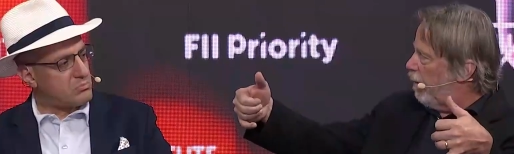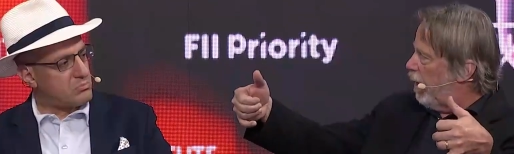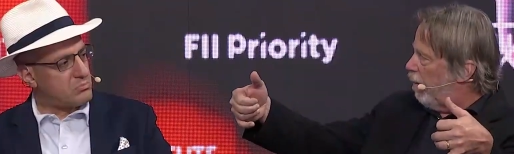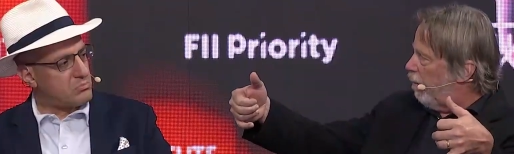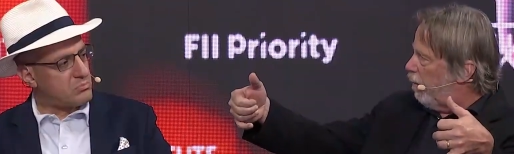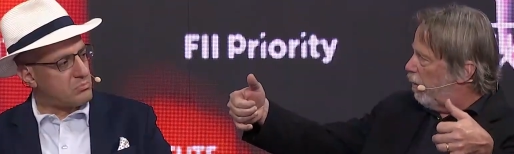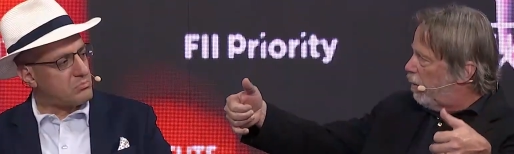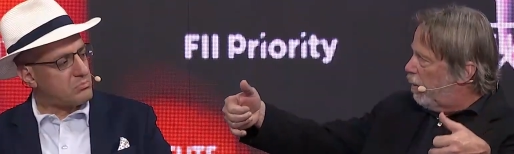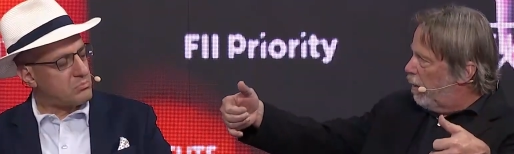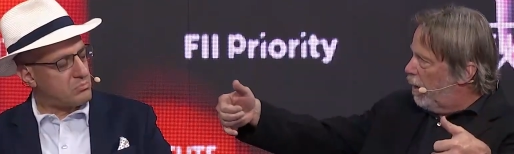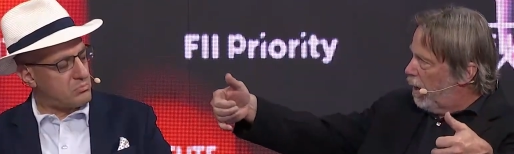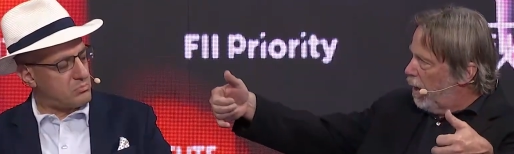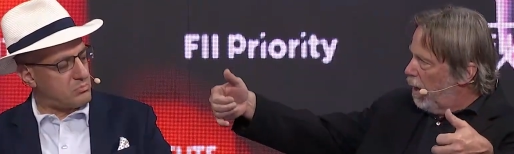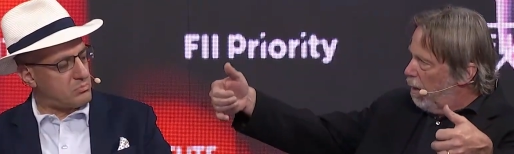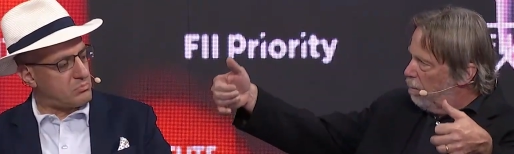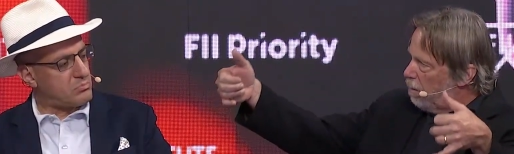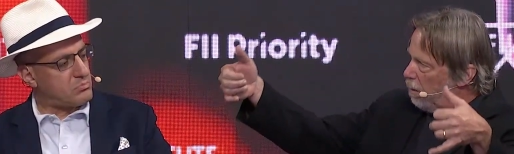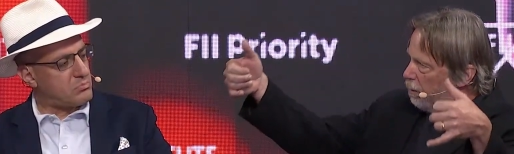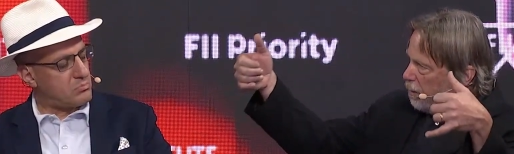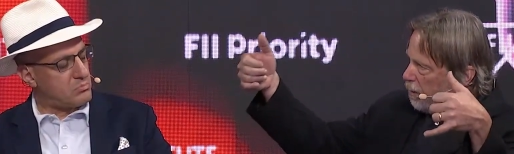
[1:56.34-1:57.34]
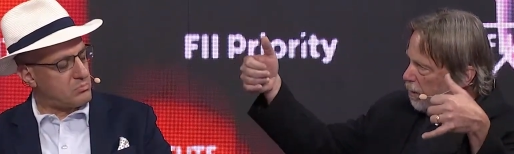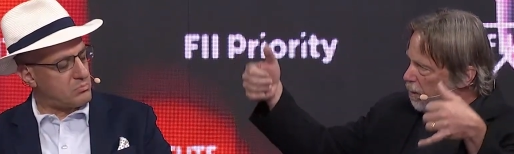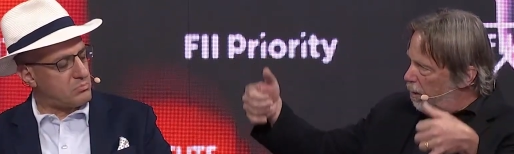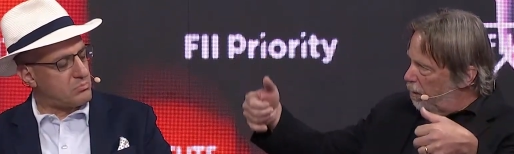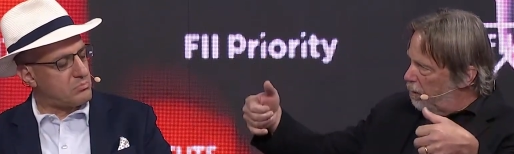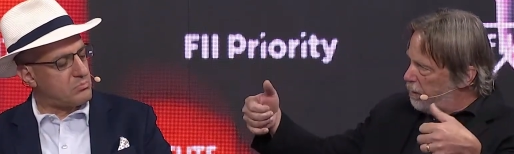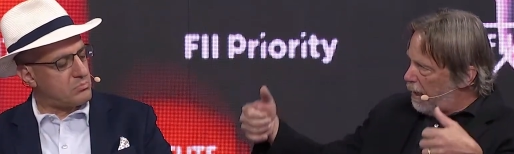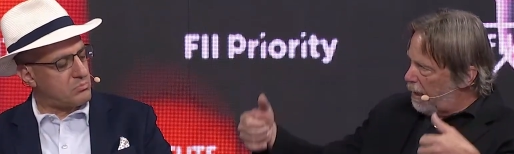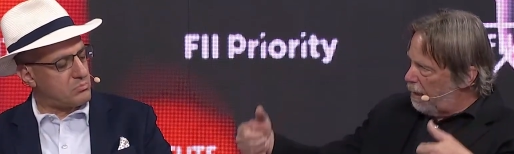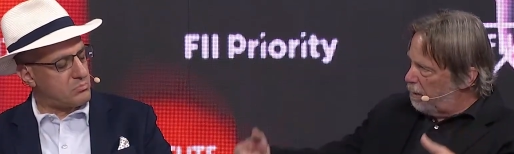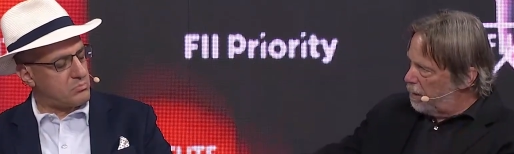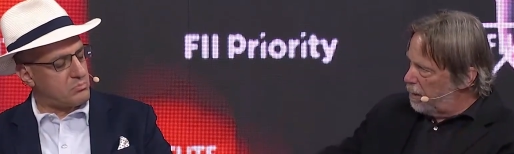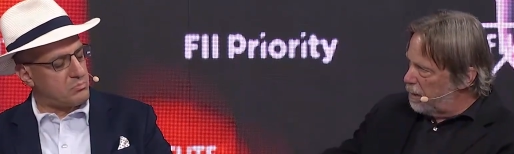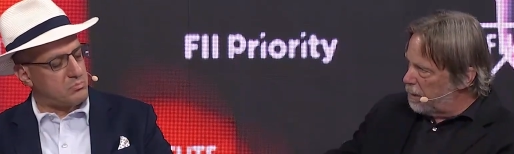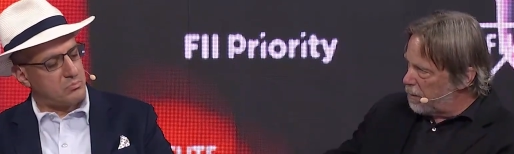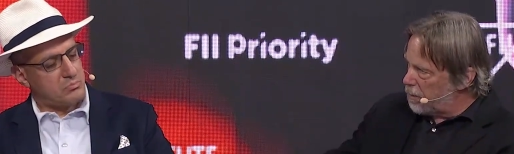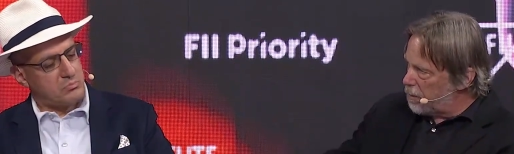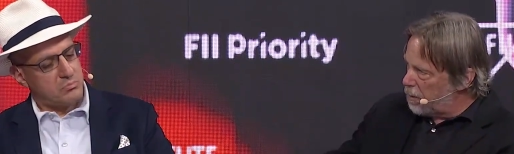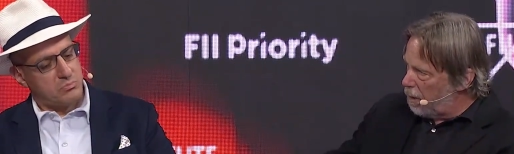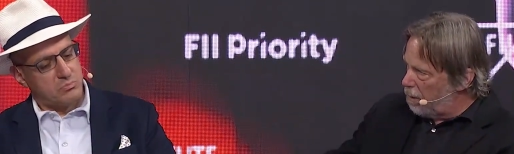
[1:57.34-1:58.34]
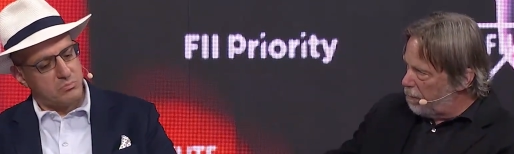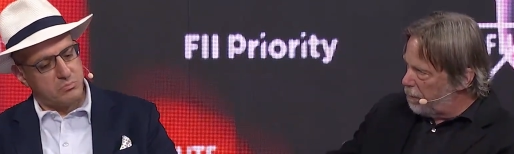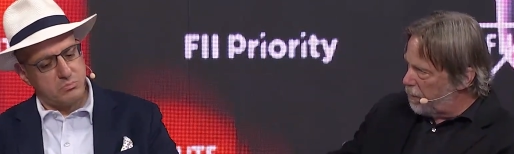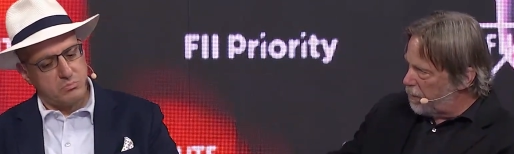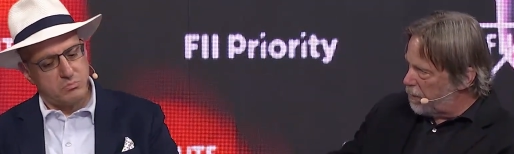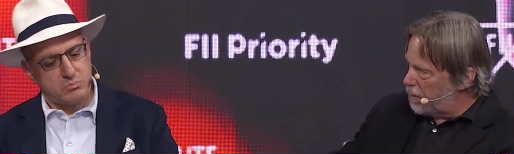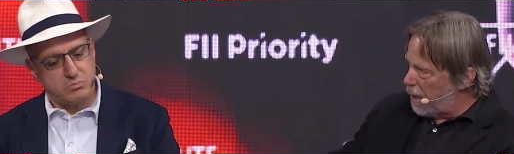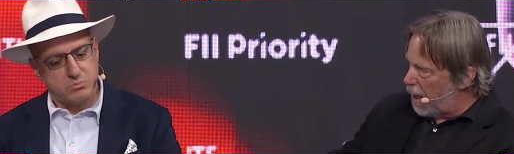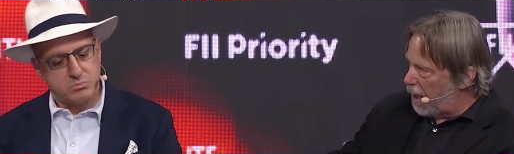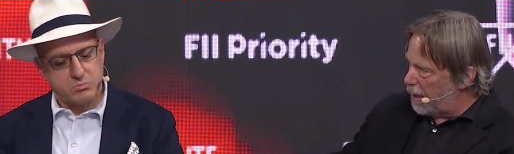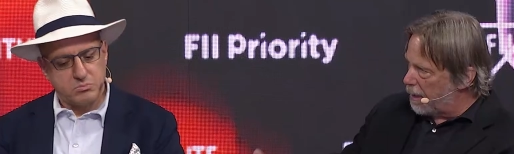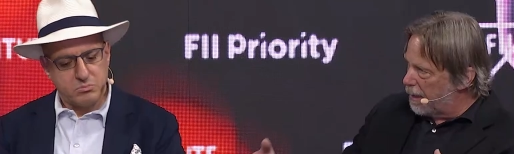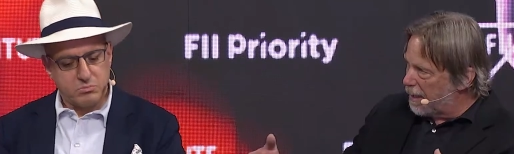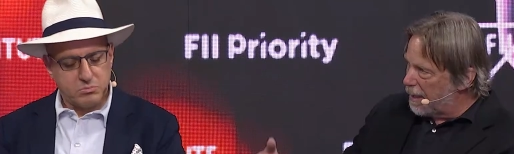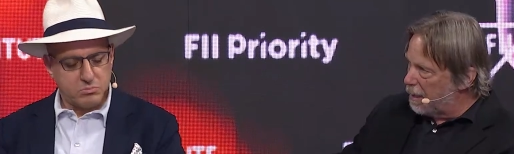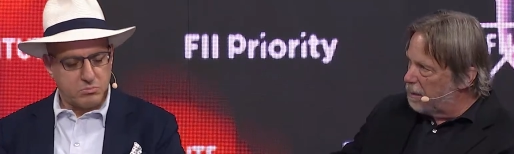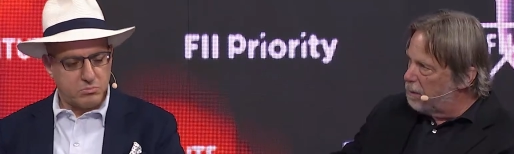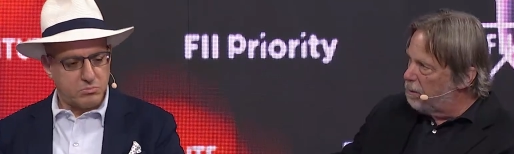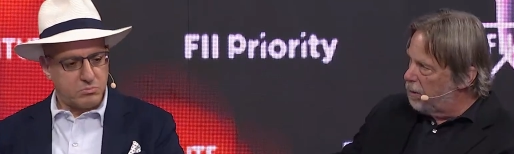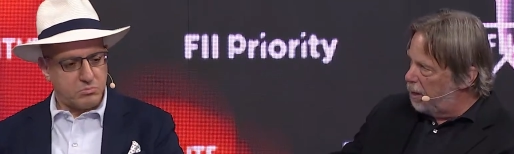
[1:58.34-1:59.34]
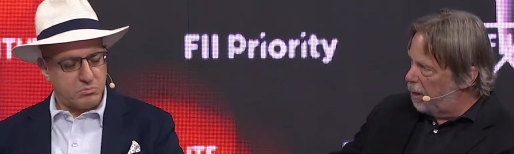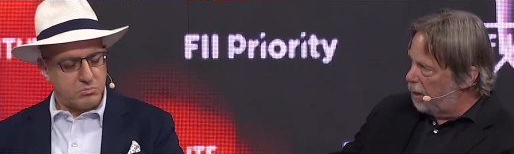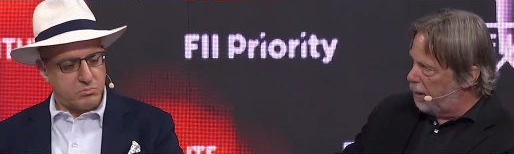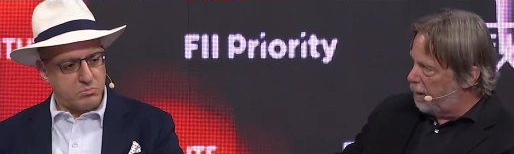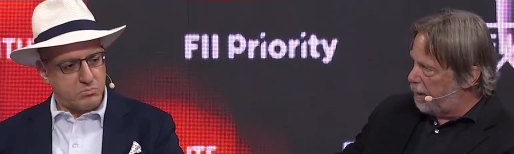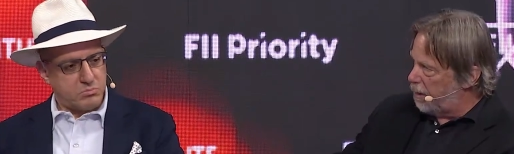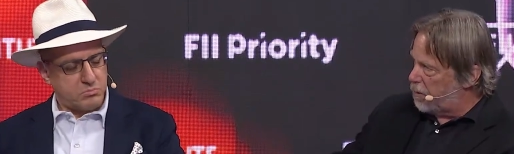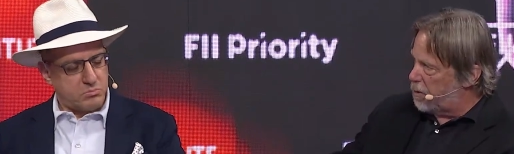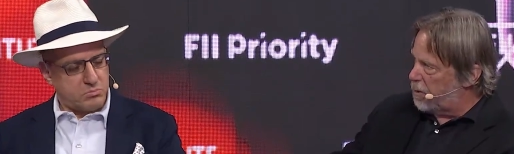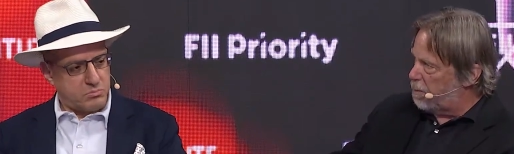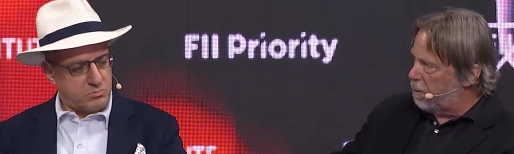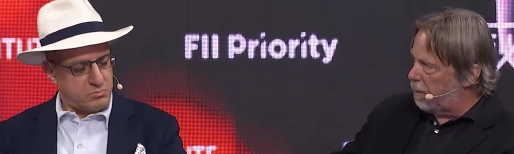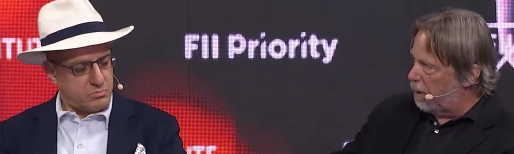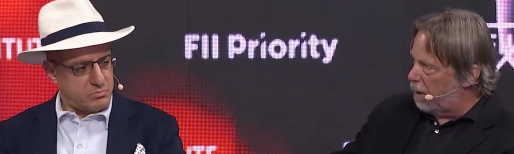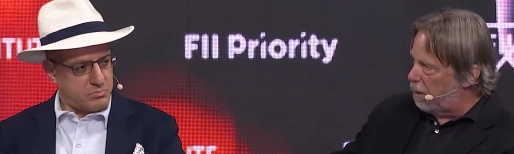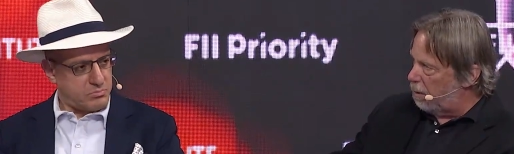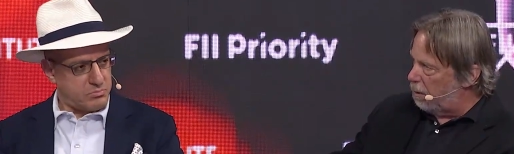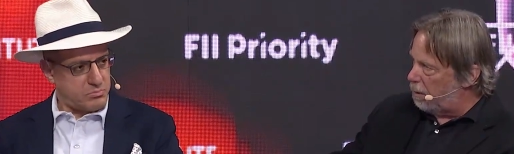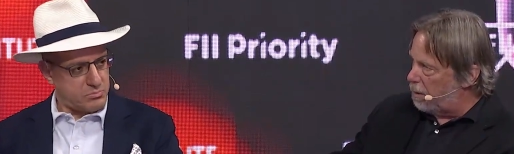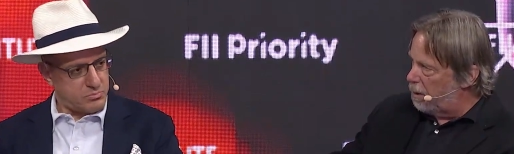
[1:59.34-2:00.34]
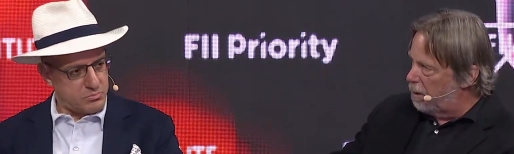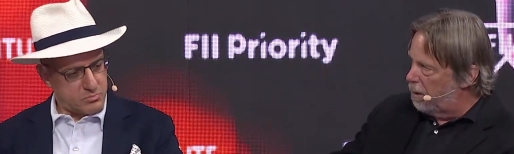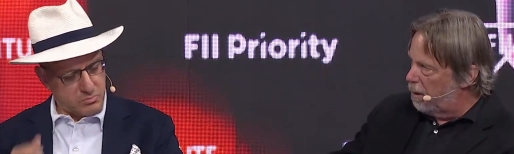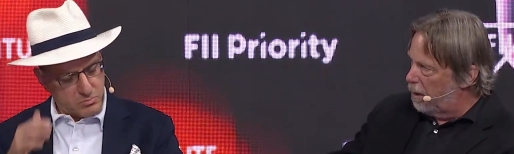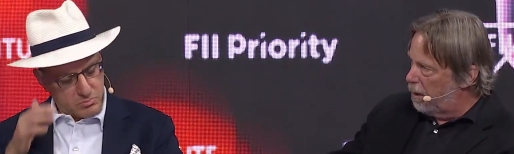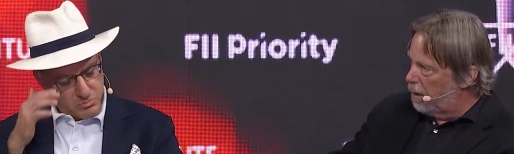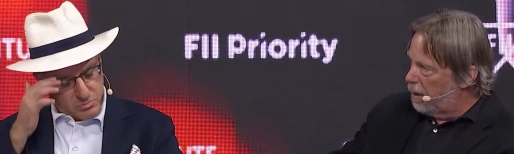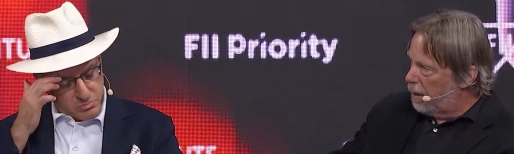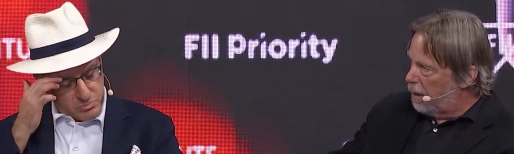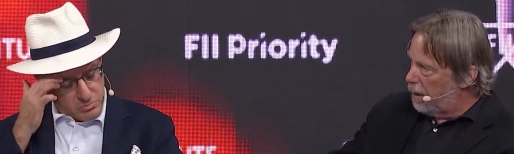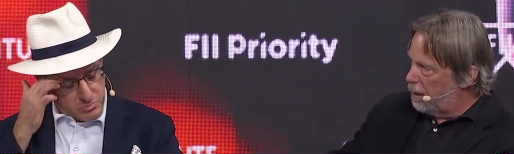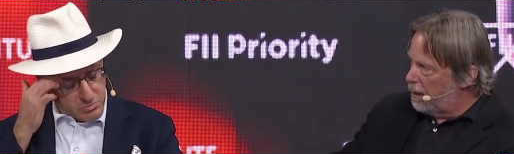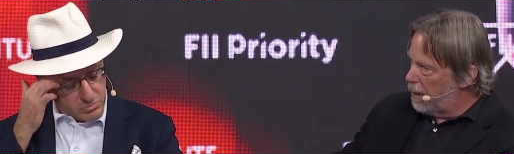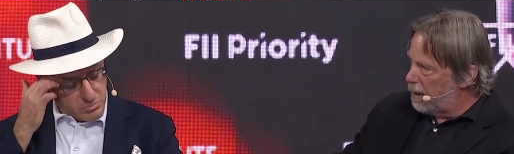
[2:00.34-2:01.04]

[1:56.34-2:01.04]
Speaker 1: level, but when you go down in the software stack, it can really explode. And